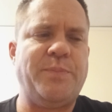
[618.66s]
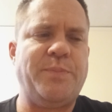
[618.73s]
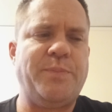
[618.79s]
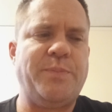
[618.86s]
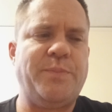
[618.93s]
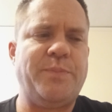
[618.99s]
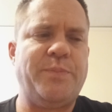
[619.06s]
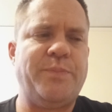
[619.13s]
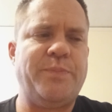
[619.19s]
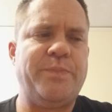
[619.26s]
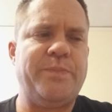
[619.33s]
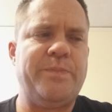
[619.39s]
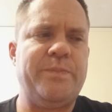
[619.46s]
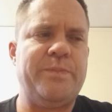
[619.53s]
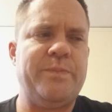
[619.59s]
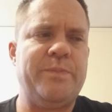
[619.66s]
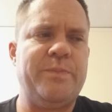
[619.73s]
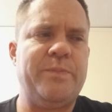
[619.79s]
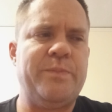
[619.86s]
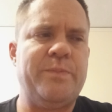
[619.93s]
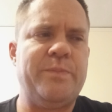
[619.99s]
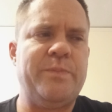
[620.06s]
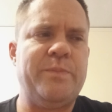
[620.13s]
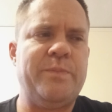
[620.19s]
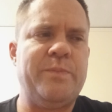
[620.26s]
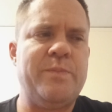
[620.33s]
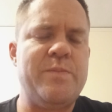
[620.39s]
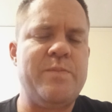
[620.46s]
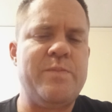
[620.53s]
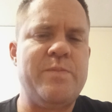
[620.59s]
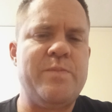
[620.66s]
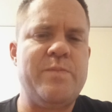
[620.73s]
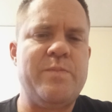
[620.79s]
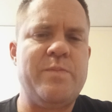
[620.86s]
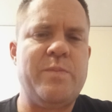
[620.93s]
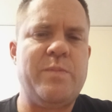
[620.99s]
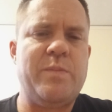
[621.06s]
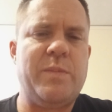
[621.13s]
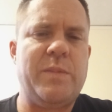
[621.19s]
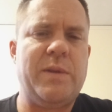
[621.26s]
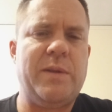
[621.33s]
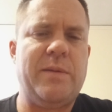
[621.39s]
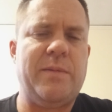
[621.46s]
(no one is talking)